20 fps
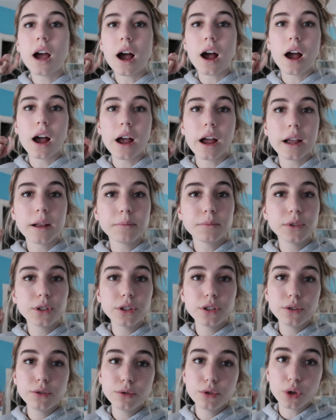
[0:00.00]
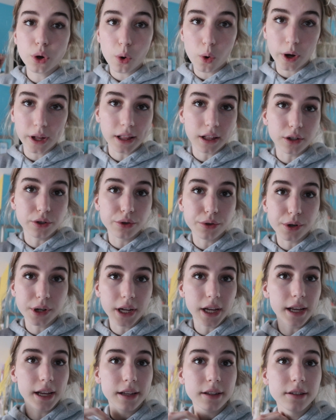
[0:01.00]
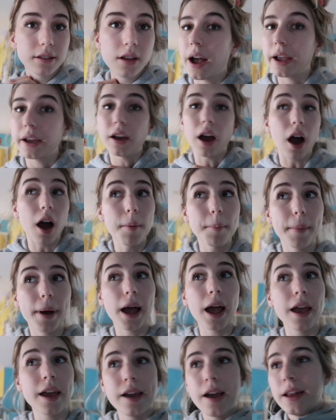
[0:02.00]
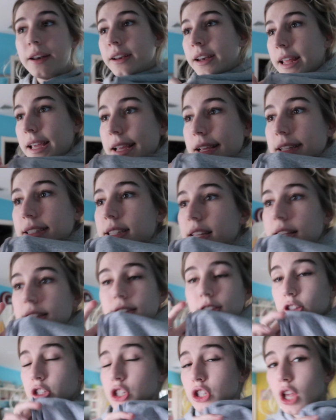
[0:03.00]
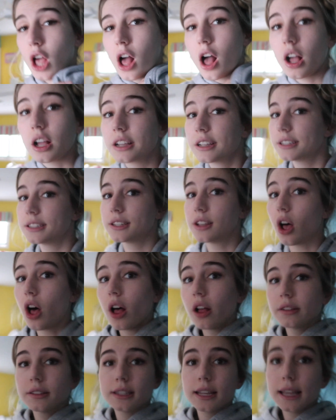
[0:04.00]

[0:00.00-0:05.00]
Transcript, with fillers: Time to do toiletries. I got my undies and socks all